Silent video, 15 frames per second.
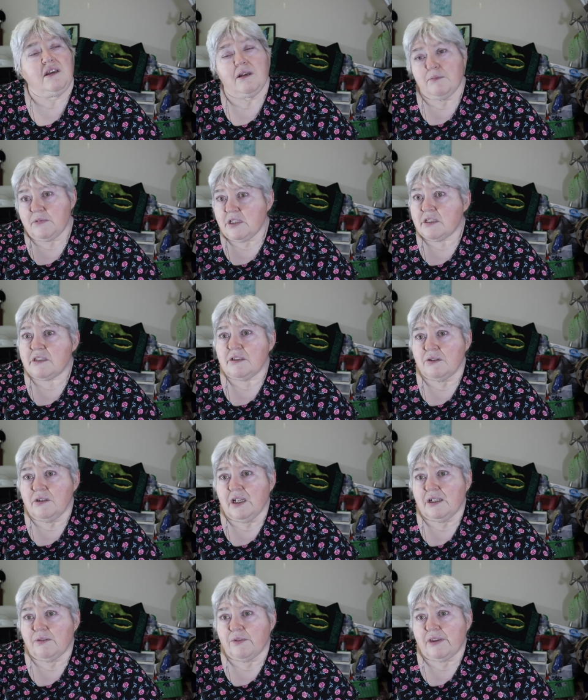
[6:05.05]
I'm just so
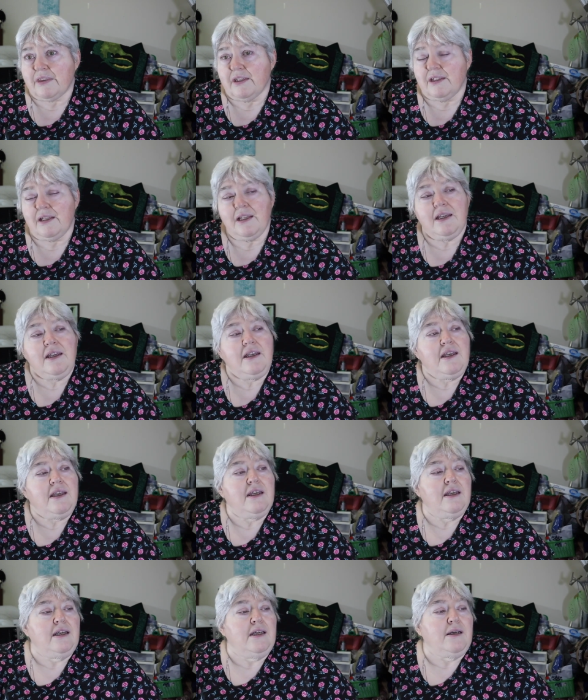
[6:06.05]
done with it.
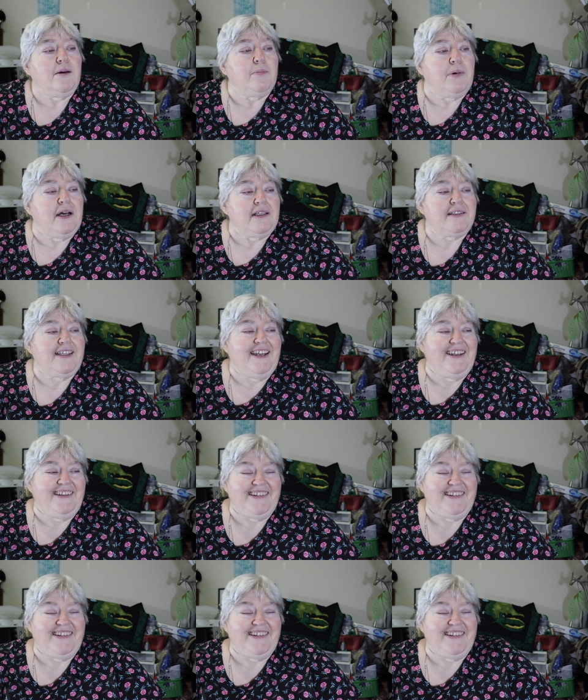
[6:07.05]
But